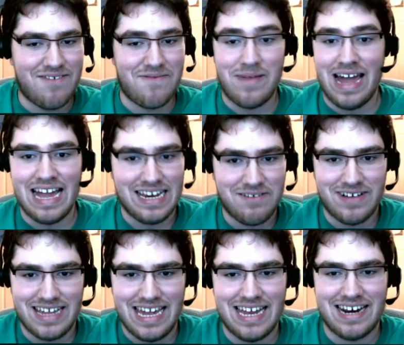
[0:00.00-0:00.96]
imagine what
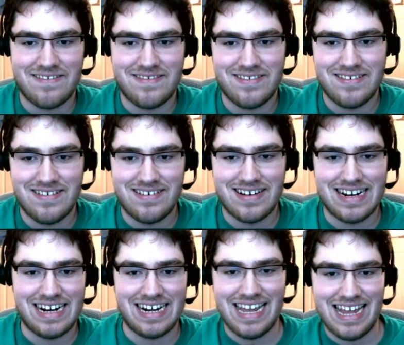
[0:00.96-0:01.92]
Gandalf is going to look
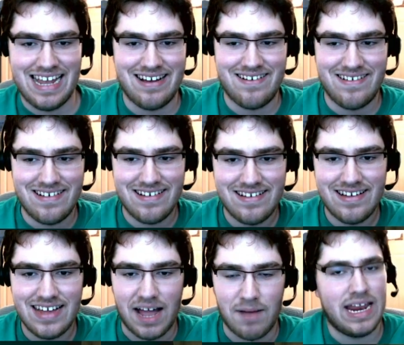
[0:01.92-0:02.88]
like now.
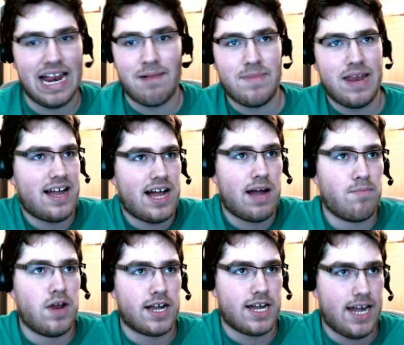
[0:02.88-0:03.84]
i i mean, I'm not. I'm
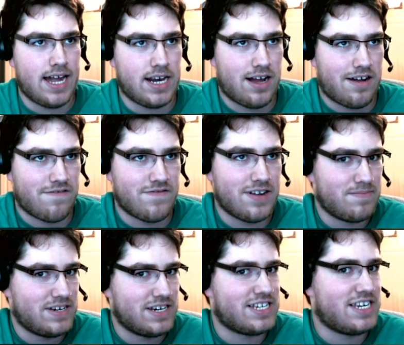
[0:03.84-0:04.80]
not Gandalf. I'm
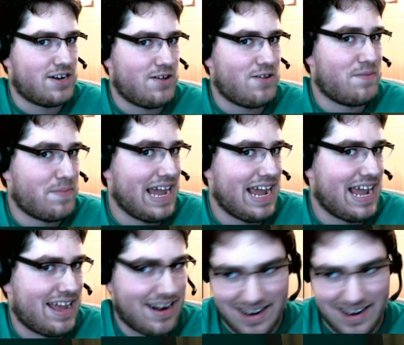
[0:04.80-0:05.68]
just an I old man. I have like